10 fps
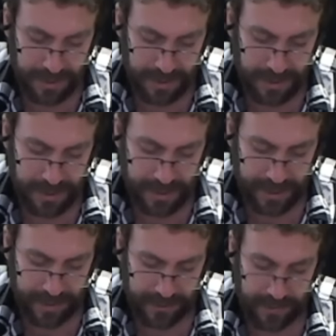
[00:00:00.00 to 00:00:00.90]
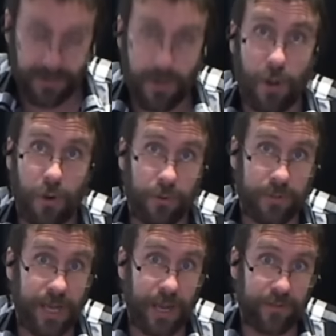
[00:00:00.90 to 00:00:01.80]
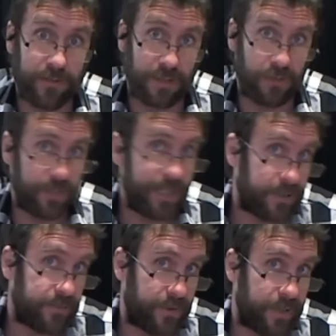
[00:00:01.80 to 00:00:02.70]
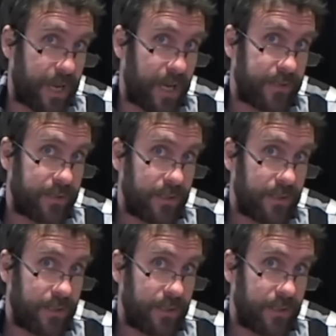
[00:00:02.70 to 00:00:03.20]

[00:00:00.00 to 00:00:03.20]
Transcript: And you know they have a, a reason for that.